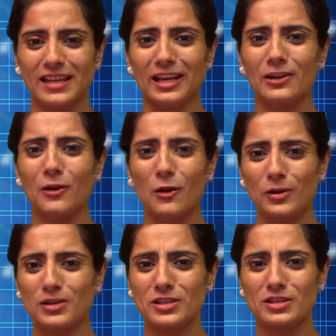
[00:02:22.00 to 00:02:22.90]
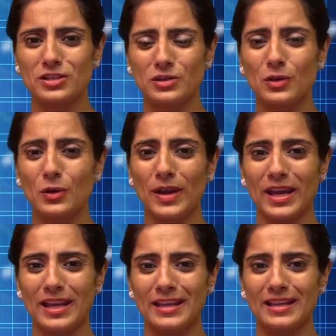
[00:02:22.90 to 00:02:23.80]
in order to go
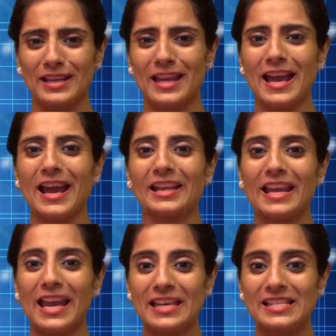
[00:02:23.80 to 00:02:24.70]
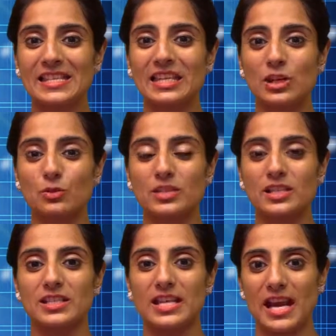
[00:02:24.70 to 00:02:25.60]
ahead and execute
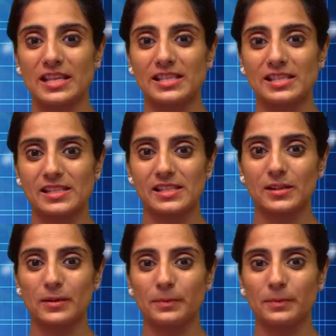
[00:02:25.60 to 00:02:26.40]
the tasks.